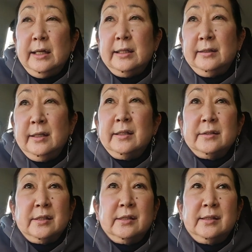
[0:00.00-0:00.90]
not
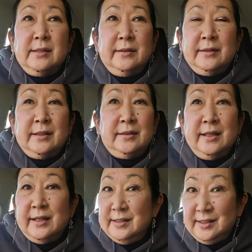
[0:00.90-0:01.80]
the
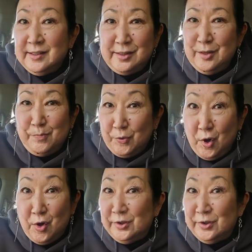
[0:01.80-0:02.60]
i16 Pro,